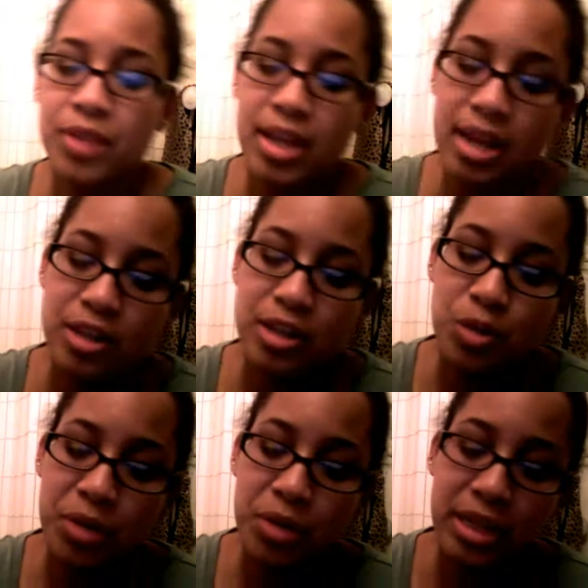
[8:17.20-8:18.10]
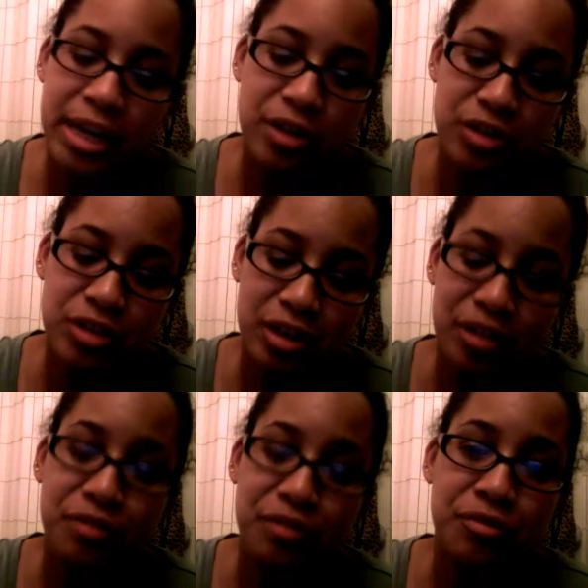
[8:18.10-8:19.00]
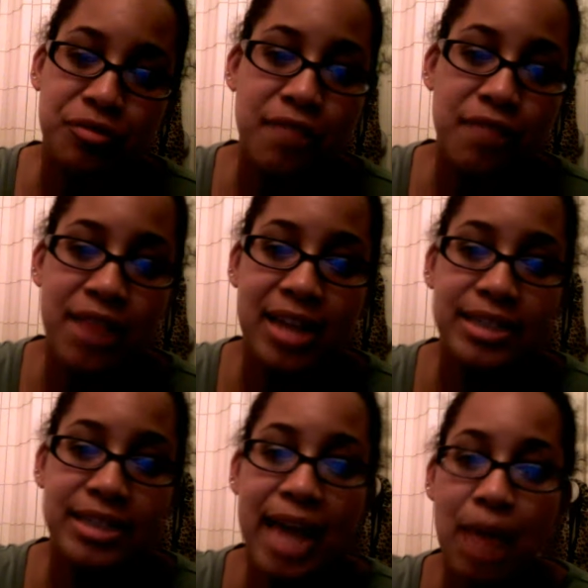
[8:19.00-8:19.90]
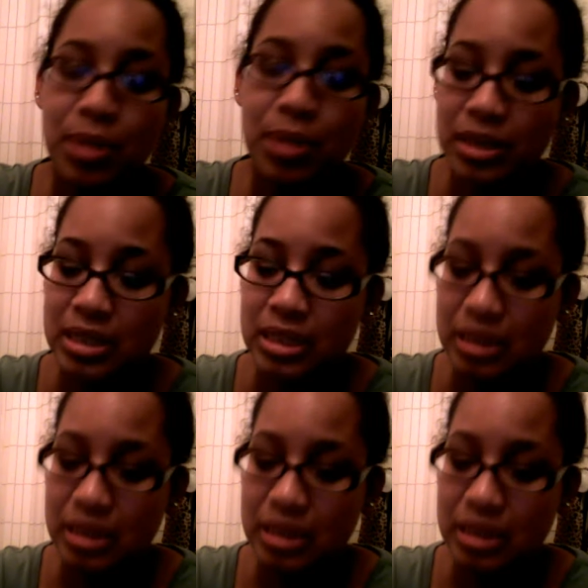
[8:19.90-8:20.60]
and three layers of fantabulousness.